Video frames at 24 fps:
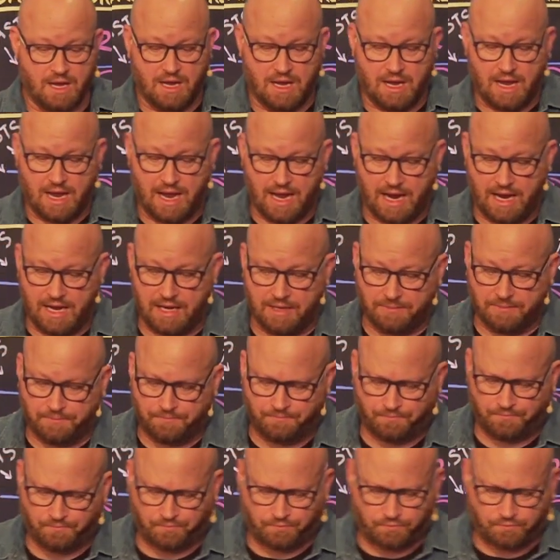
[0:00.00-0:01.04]
And
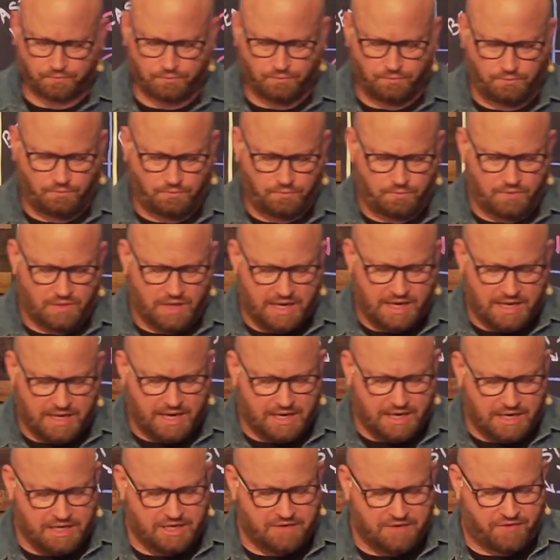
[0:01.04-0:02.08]
in any
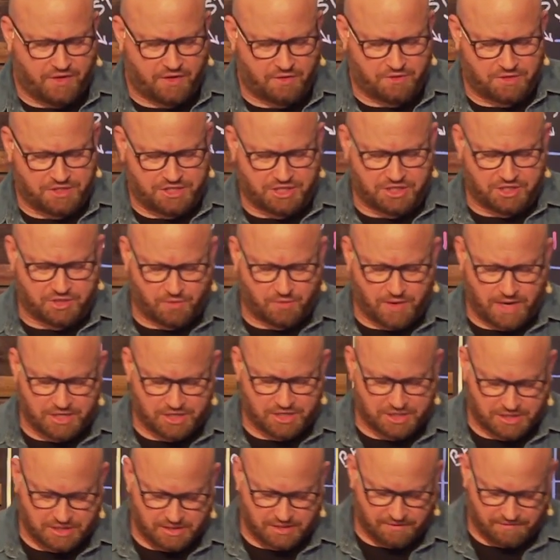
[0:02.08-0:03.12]
difficult
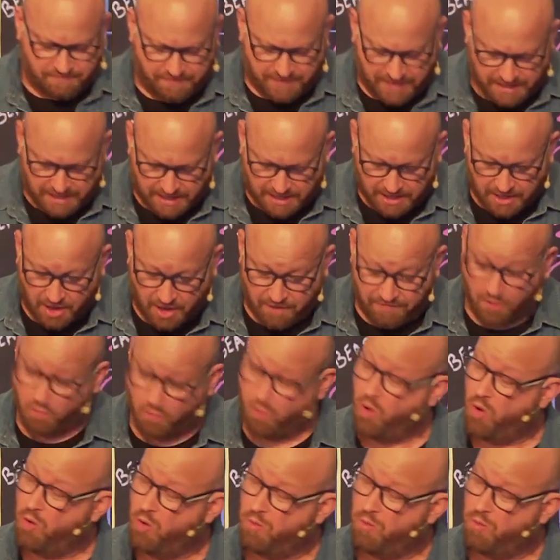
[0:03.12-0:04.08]
situation, fear can overwhelm